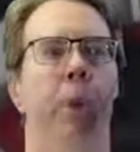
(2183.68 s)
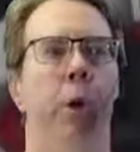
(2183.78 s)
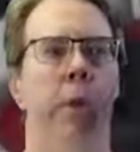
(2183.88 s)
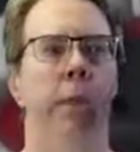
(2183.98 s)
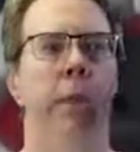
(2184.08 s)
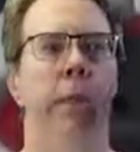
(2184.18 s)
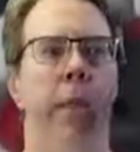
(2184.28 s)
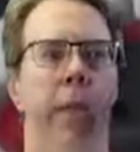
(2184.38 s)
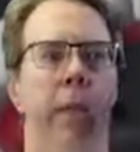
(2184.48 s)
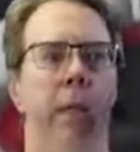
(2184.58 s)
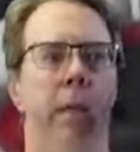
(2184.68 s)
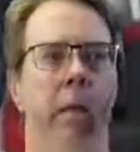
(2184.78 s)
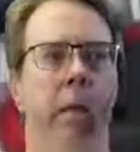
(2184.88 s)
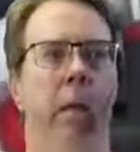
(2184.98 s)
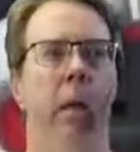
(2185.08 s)
So this is a
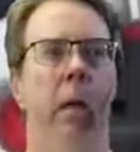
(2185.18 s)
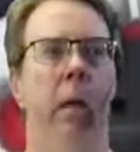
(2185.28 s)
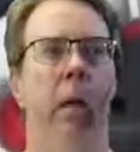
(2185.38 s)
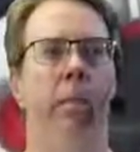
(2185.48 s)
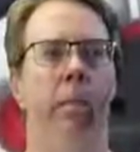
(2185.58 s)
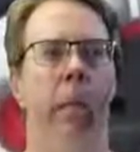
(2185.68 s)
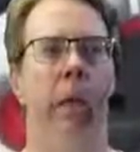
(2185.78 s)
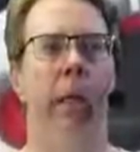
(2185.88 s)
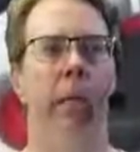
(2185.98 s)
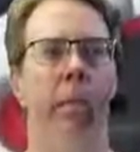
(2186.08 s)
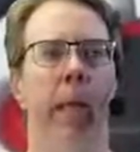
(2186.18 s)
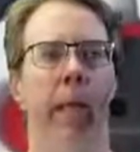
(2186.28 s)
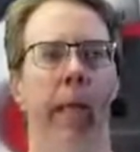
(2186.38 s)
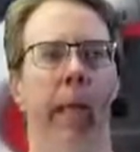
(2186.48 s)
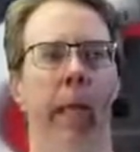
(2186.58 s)
um, a
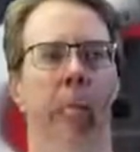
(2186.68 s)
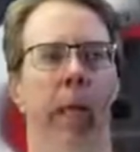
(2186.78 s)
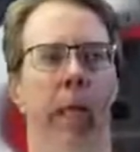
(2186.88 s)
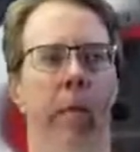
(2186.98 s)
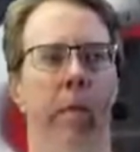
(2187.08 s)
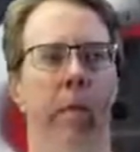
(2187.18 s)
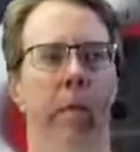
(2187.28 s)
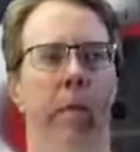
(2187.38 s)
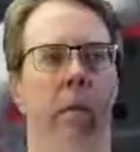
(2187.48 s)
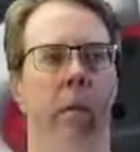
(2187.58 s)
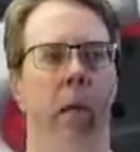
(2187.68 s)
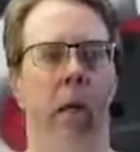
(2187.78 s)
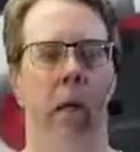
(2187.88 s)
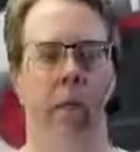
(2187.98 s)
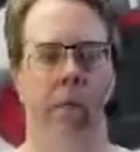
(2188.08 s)
magnetic based
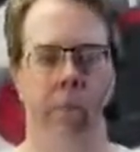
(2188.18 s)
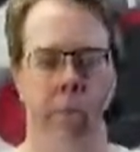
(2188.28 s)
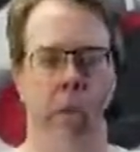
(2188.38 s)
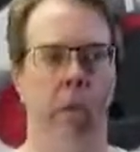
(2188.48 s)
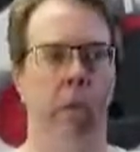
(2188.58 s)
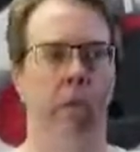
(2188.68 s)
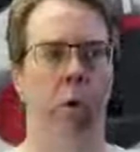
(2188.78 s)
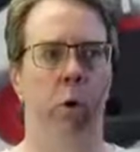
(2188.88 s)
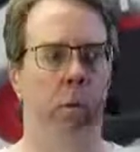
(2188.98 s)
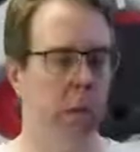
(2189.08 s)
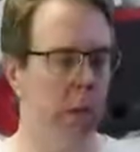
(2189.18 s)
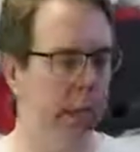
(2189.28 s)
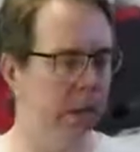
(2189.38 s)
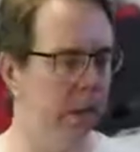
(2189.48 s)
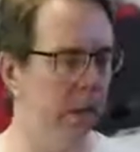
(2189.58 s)
um, portable
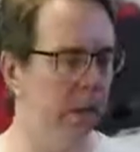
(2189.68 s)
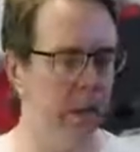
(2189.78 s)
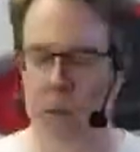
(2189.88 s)
light.